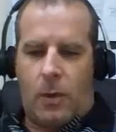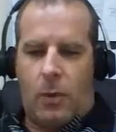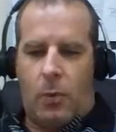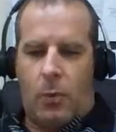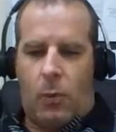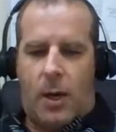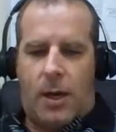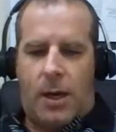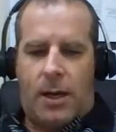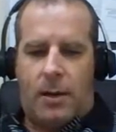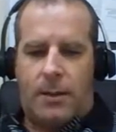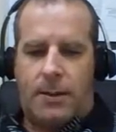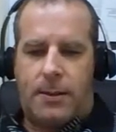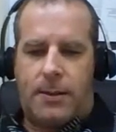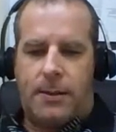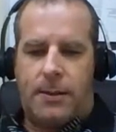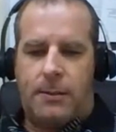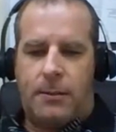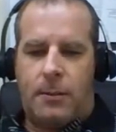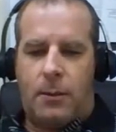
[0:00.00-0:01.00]
What
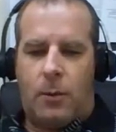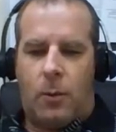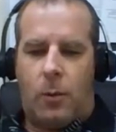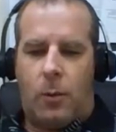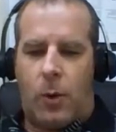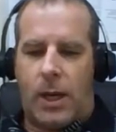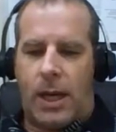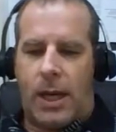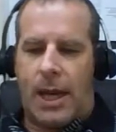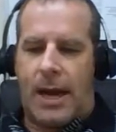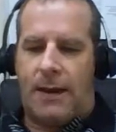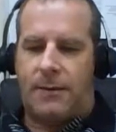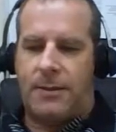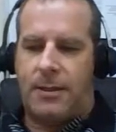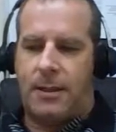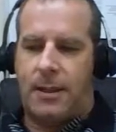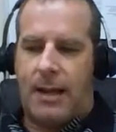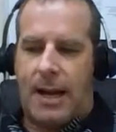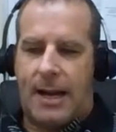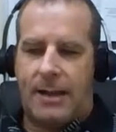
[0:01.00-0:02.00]
else? We have
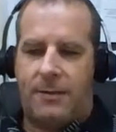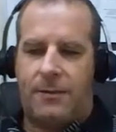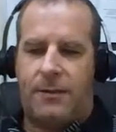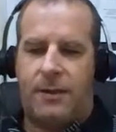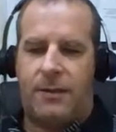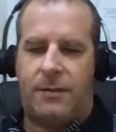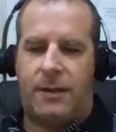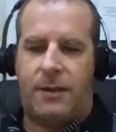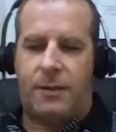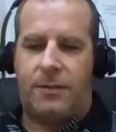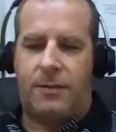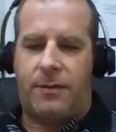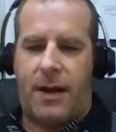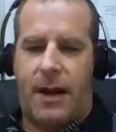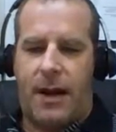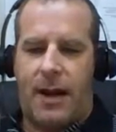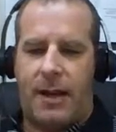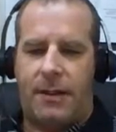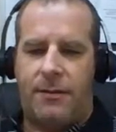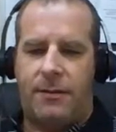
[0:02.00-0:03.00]
slide
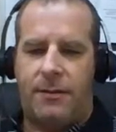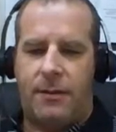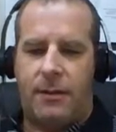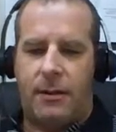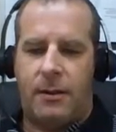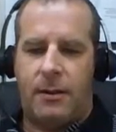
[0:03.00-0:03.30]
55.